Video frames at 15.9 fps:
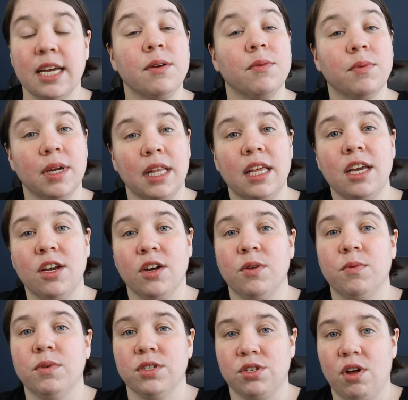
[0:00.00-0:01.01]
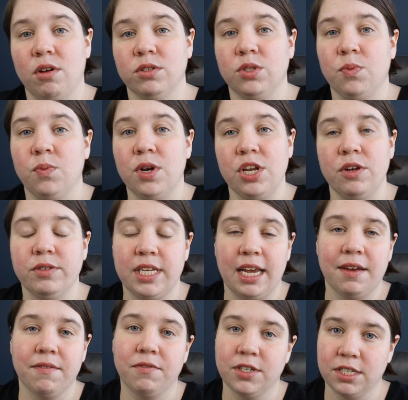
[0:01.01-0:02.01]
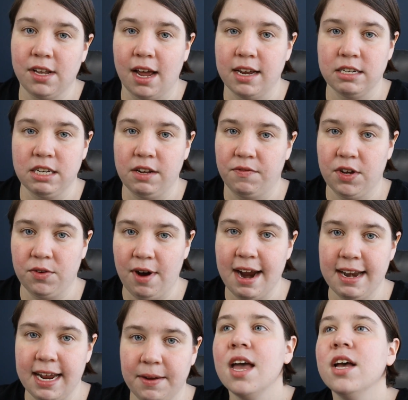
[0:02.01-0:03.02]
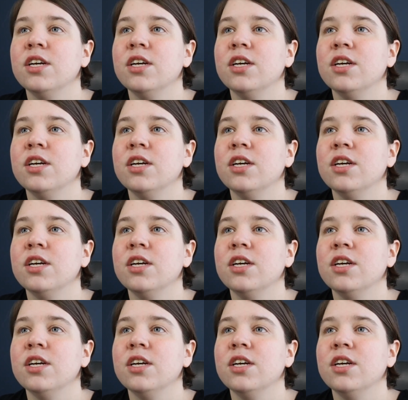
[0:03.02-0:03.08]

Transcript: get really good results when using it for scientific writing.